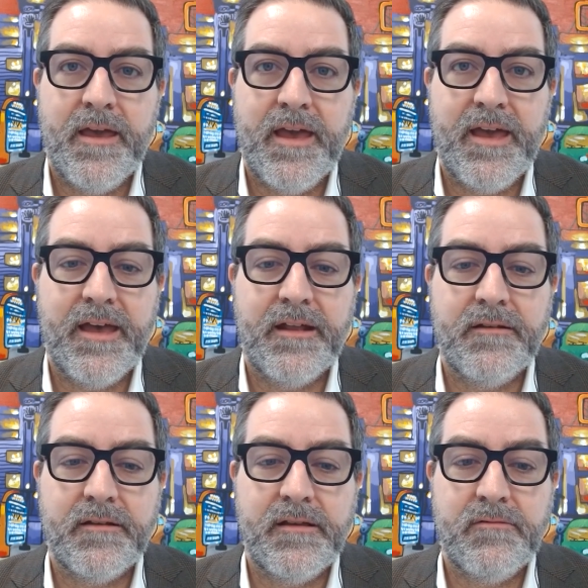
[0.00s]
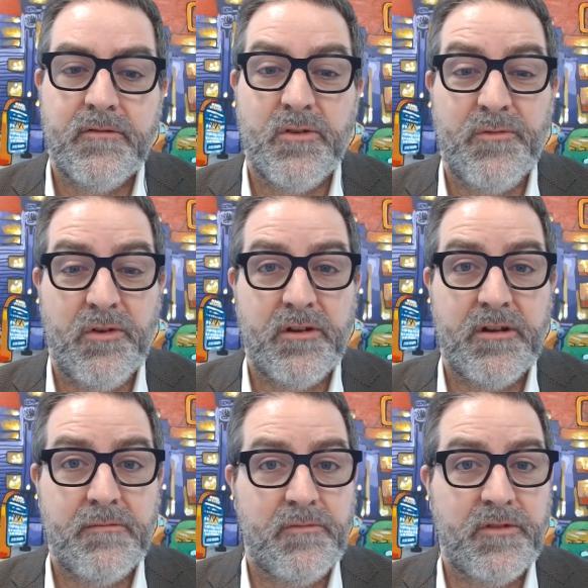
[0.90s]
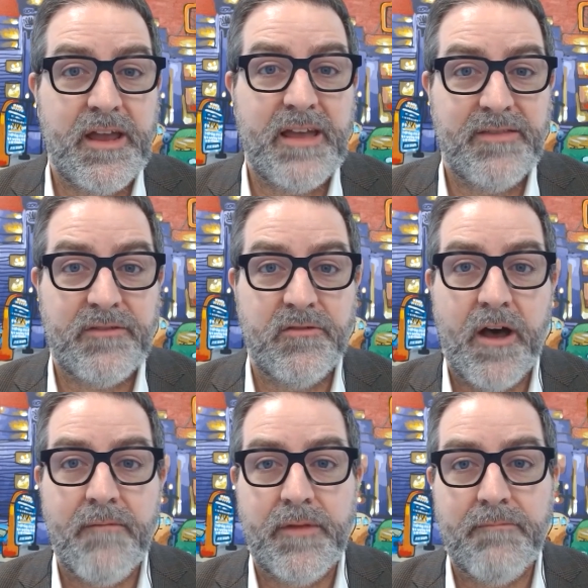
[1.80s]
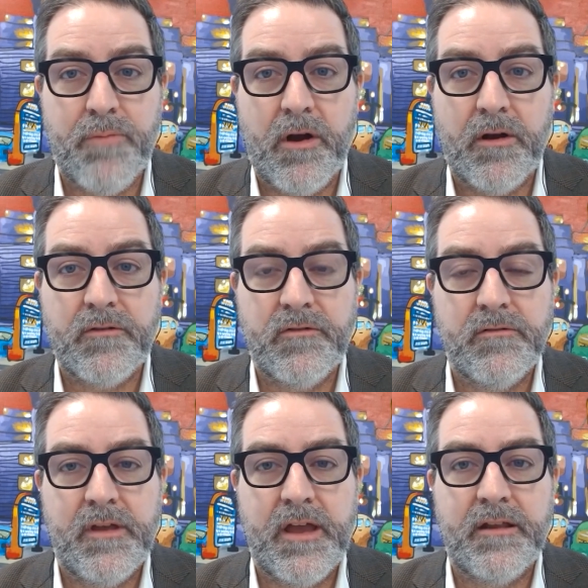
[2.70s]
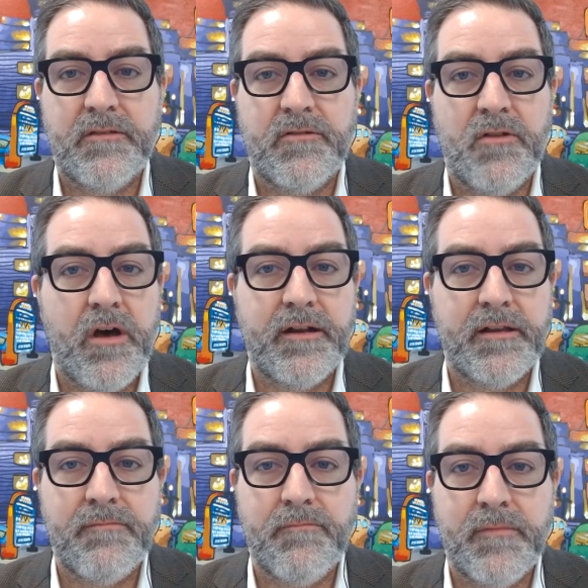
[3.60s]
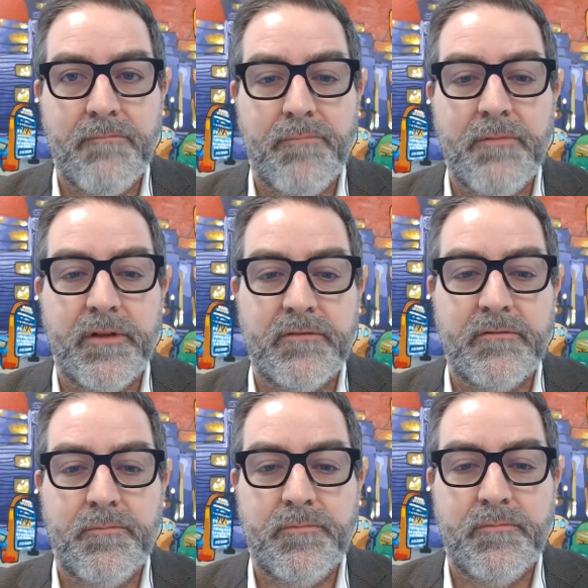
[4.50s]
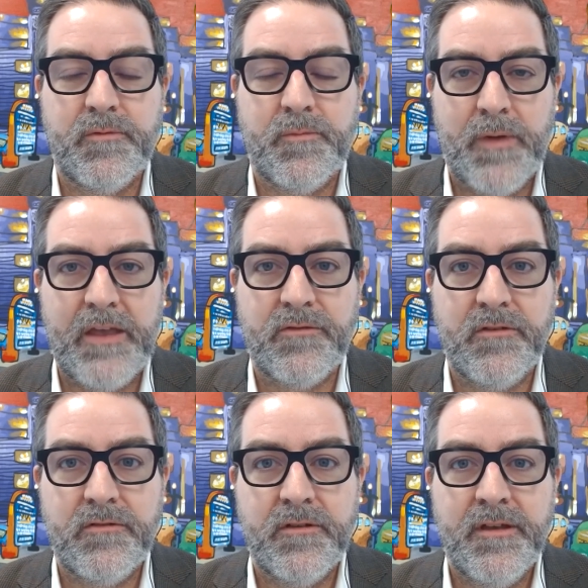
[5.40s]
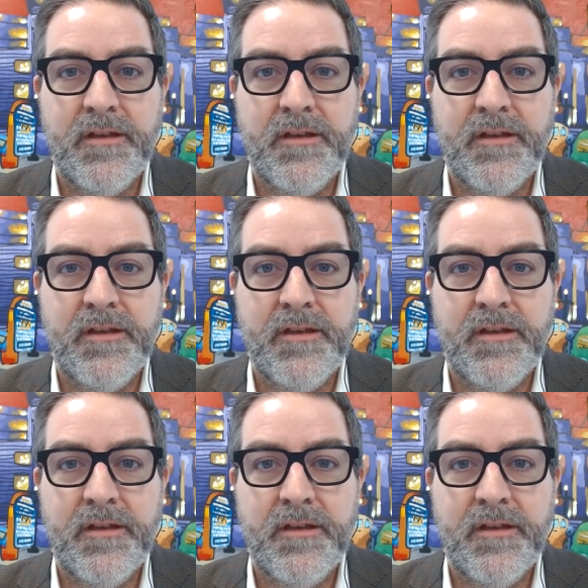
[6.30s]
And so if you're going to say that's not in parks and it's not in public spaces,